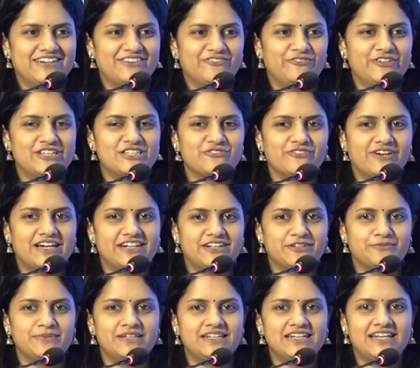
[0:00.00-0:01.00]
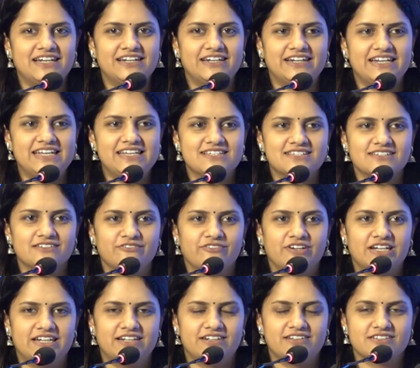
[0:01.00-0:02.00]
Which vitamin and reason
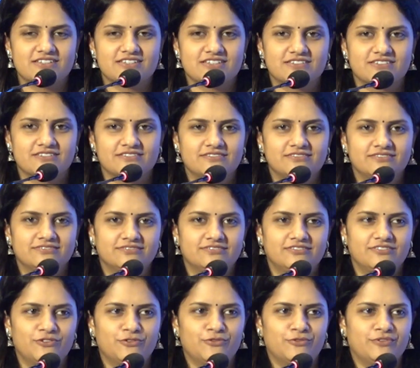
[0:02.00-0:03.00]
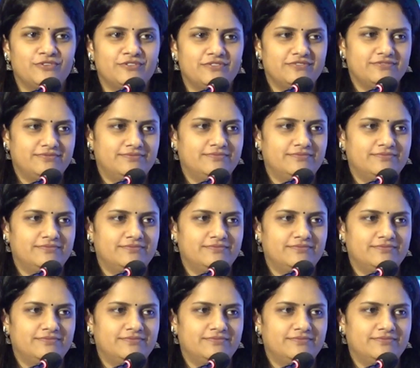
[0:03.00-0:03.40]
why it is known?